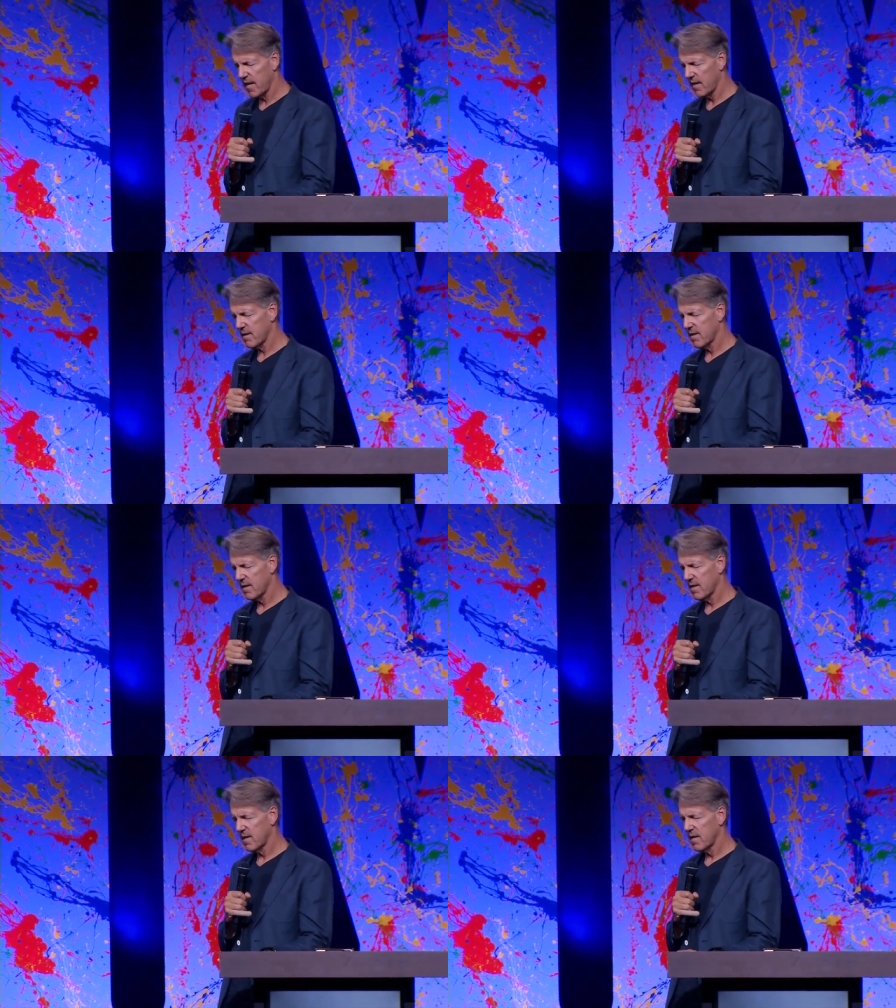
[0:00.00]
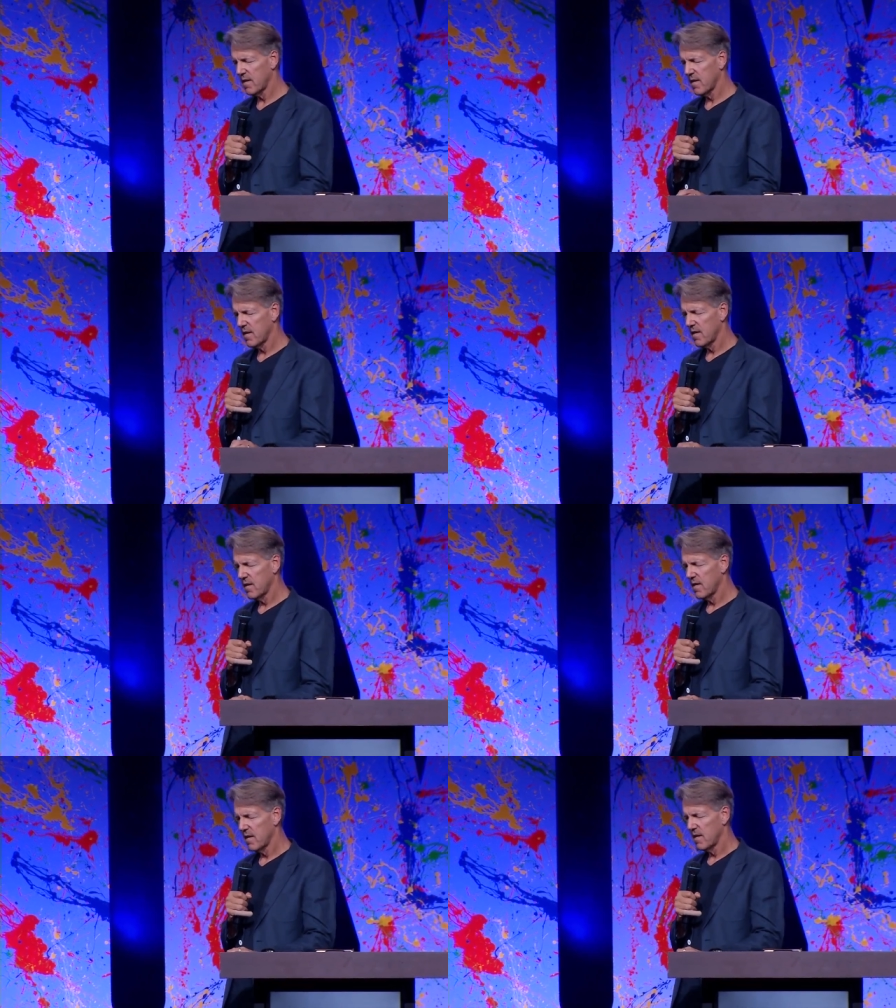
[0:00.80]
in,
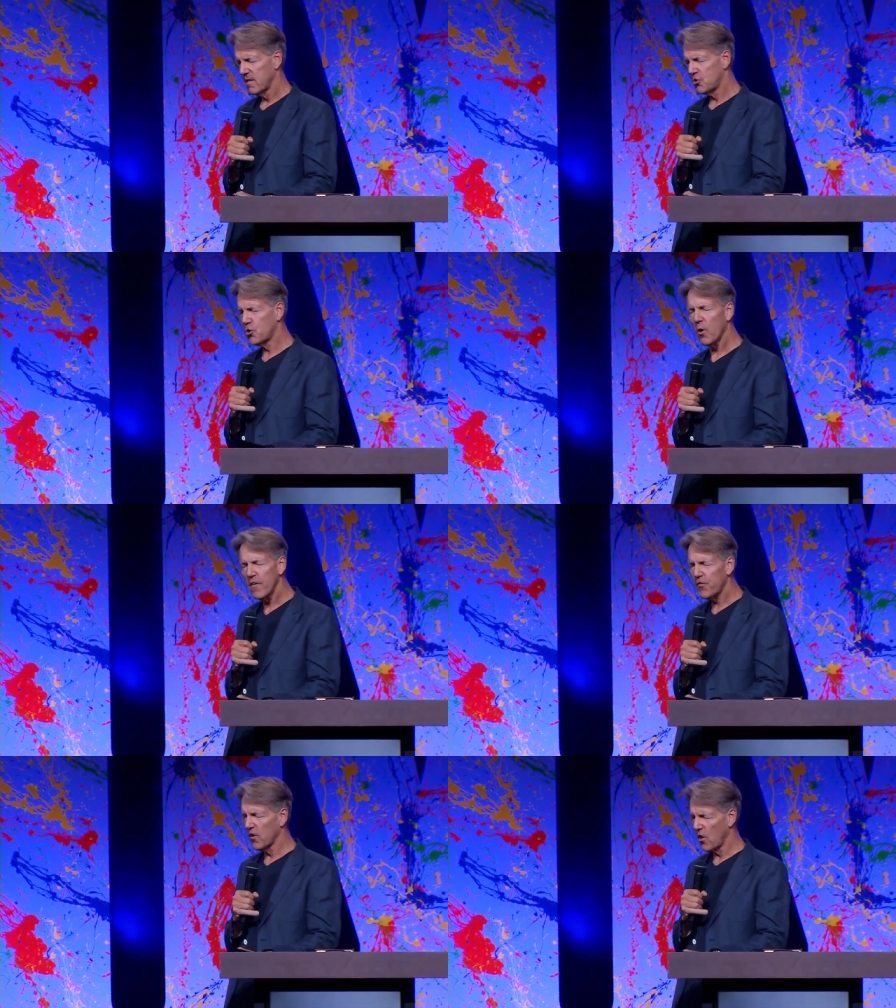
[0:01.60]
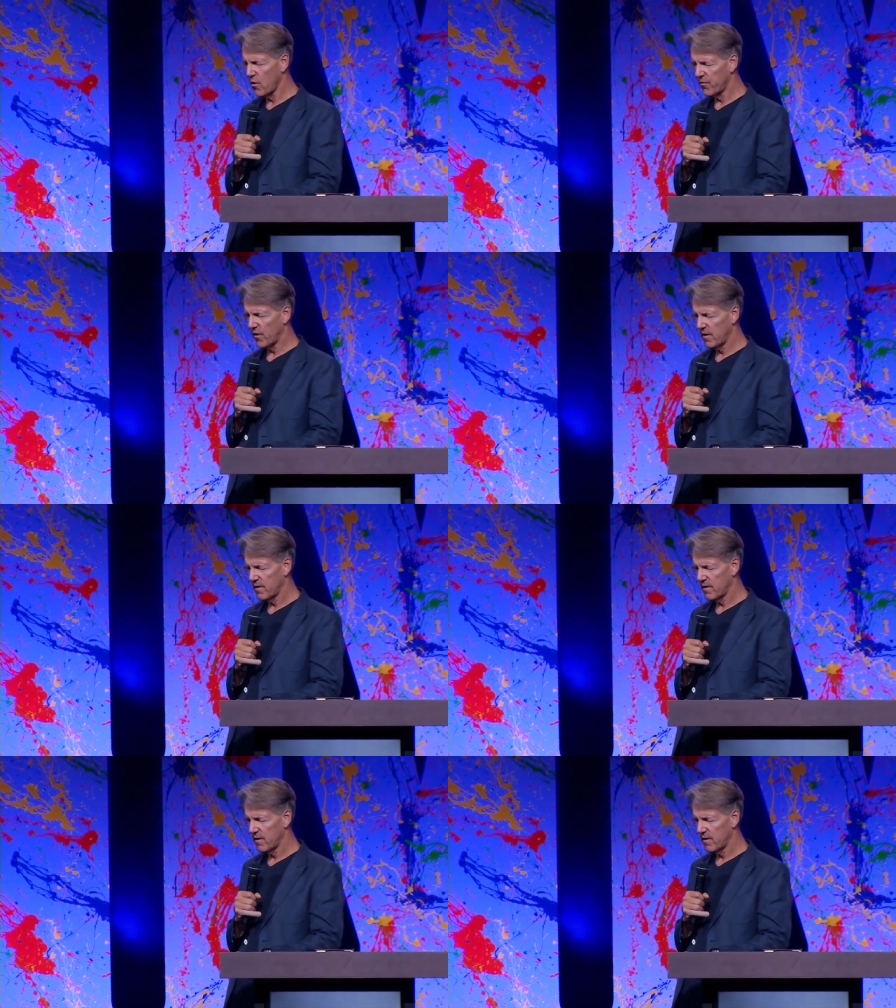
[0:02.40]
joyful over,